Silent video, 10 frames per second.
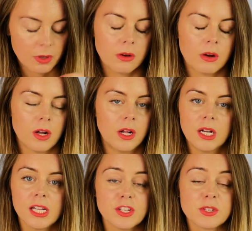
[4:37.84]

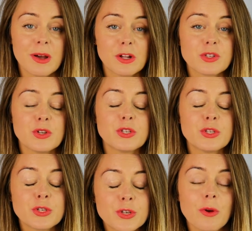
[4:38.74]
Oh, it smells
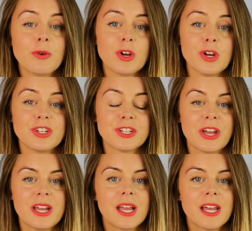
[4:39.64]
so good,
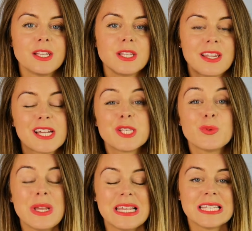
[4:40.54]
like
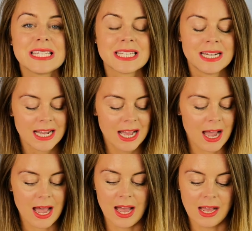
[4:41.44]
sweets,
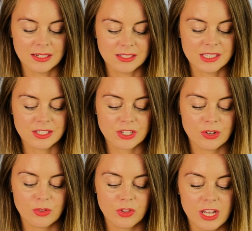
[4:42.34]
and
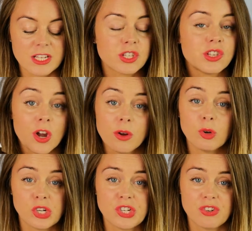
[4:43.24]
it's so
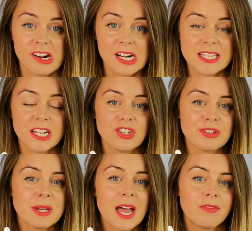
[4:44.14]
moisturising.
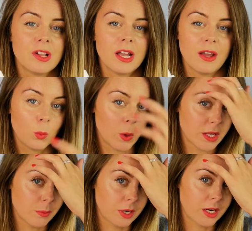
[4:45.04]
Just be careful
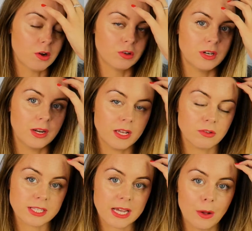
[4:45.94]
when you're putting it on near
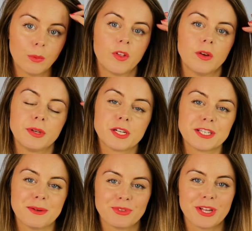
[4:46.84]
your scalp though, because
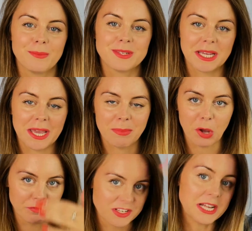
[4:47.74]
sometimes I get a
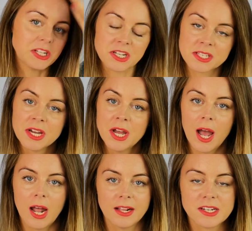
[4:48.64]
bit overzealous
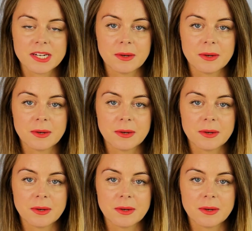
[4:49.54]
and